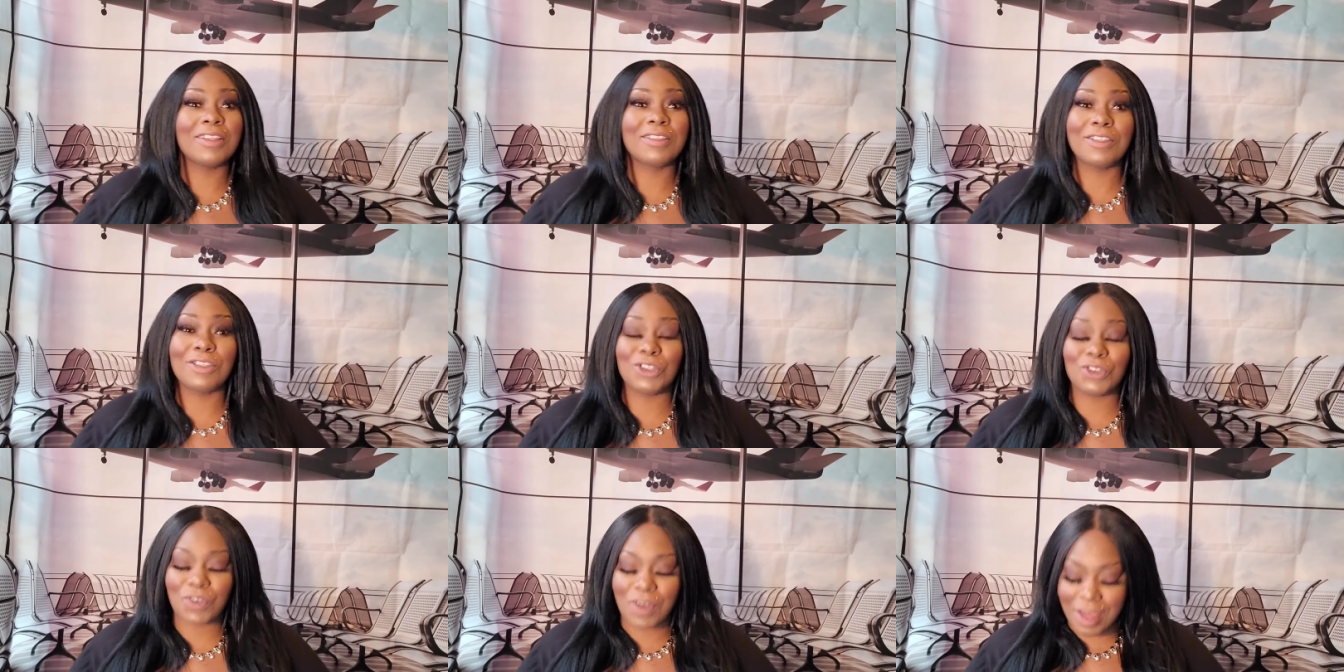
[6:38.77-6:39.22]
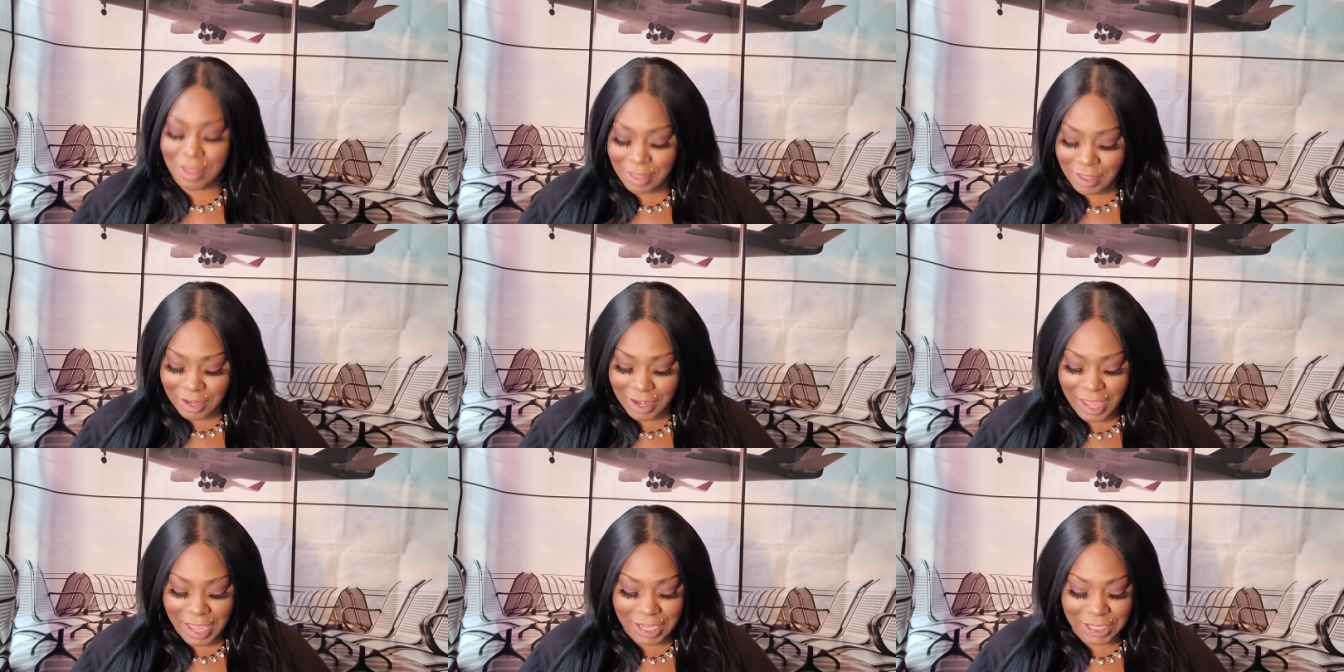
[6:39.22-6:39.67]
to try
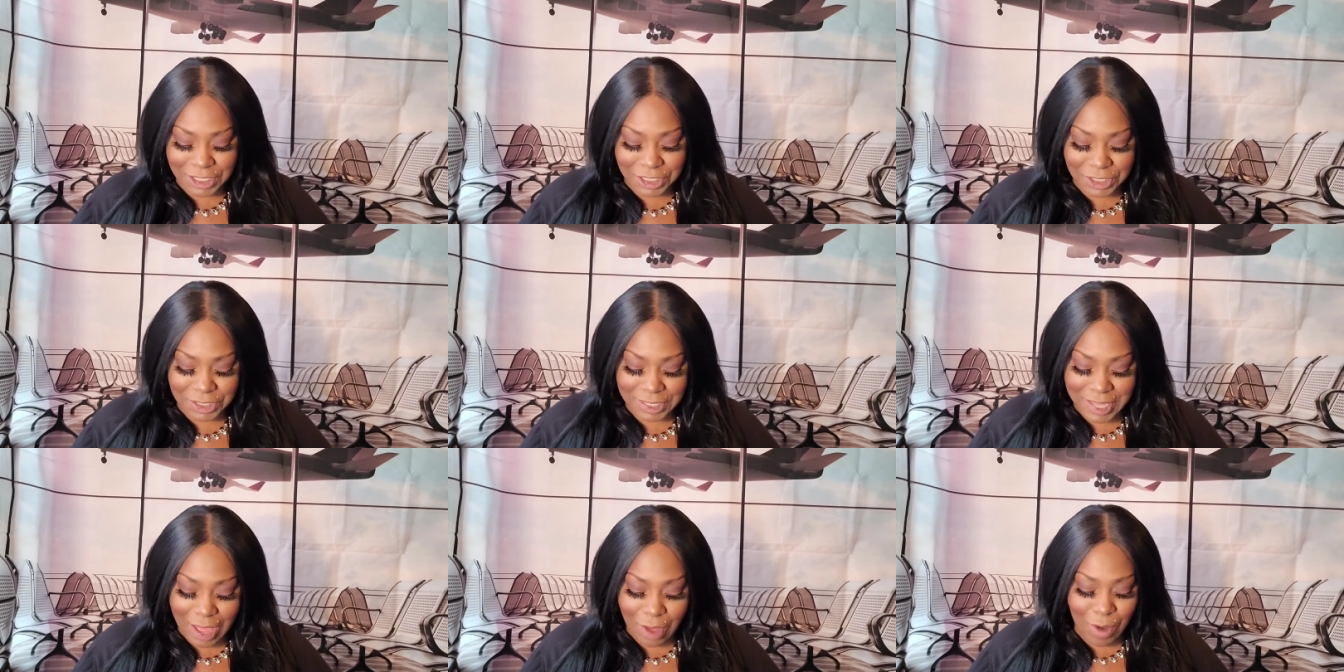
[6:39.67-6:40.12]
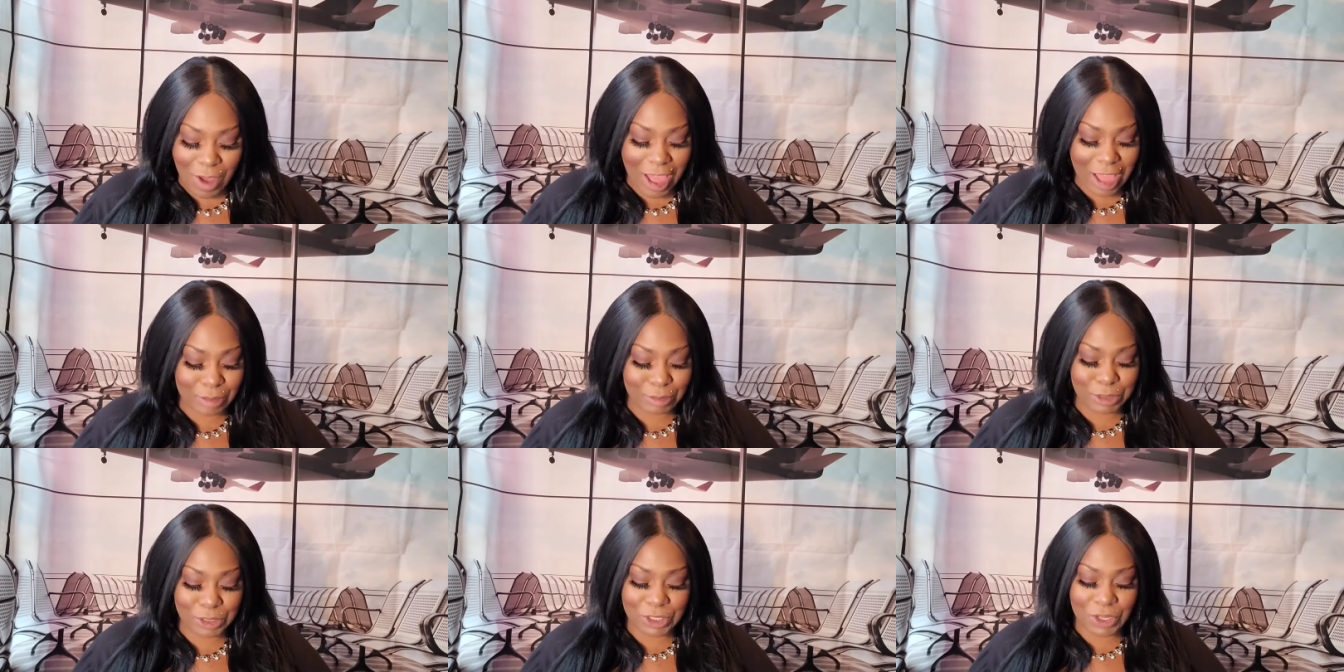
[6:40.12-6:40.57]
the lashes out
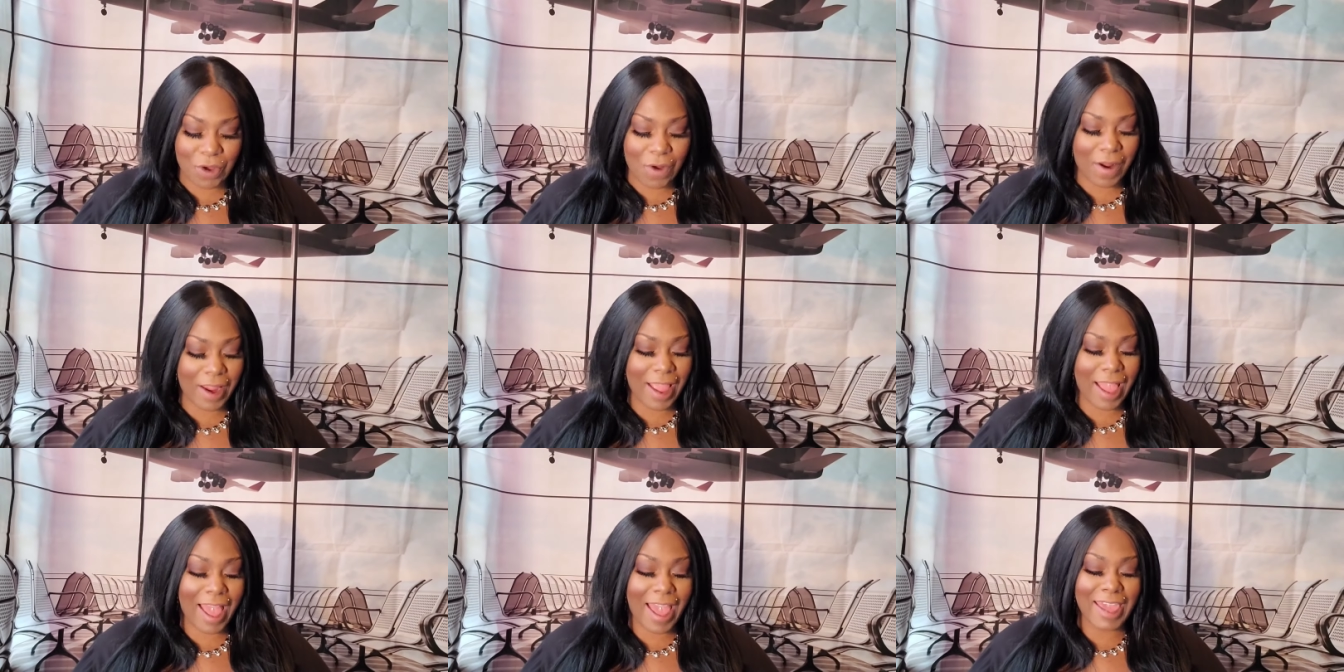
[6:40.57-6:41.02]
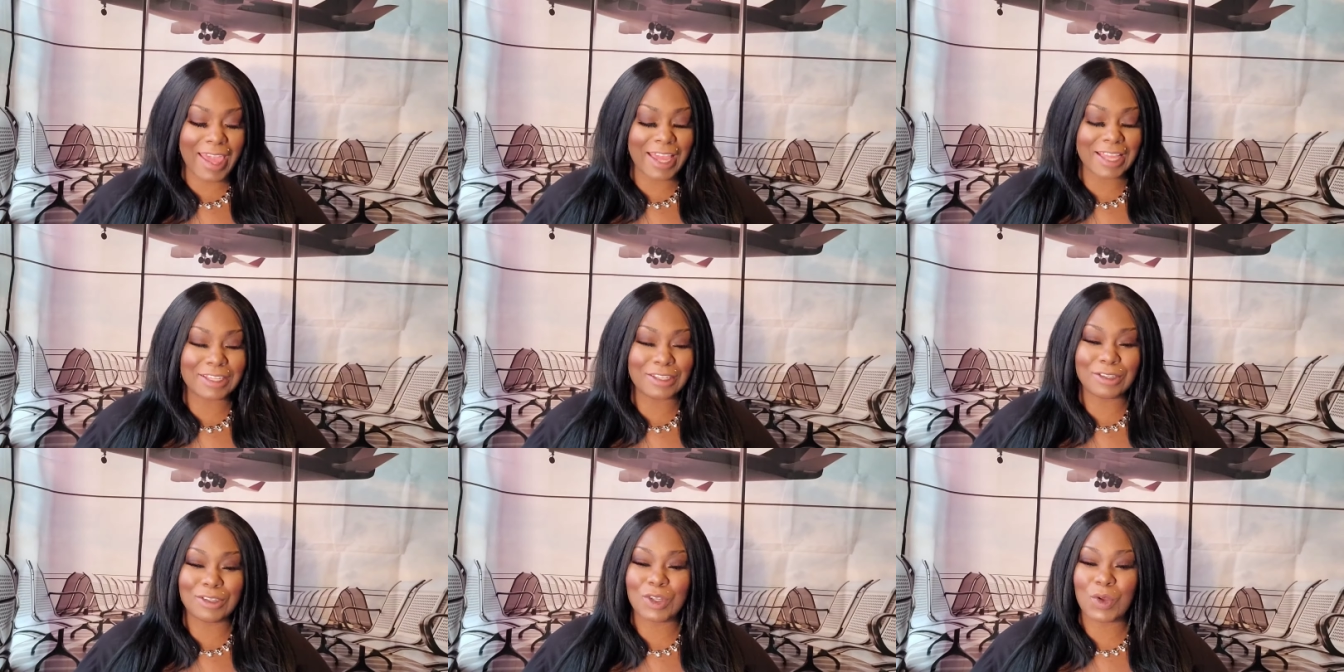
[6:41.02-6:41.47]
i'm sorry i
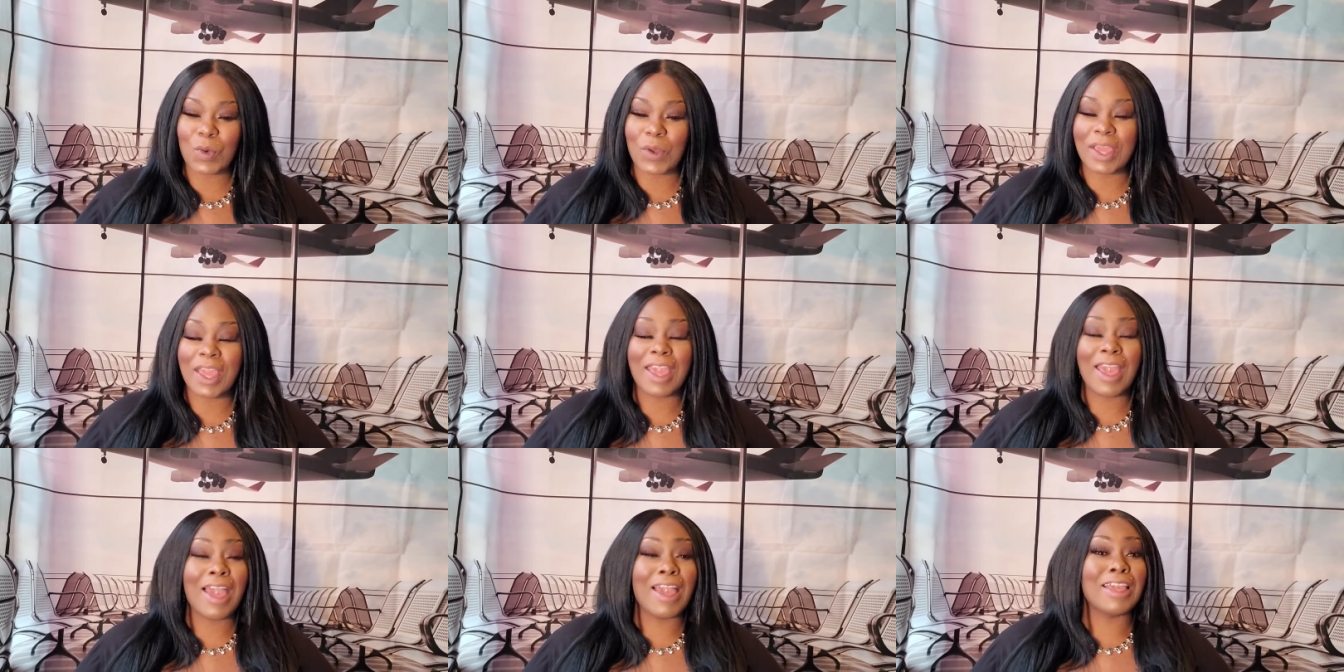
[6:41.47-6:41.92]
had to do it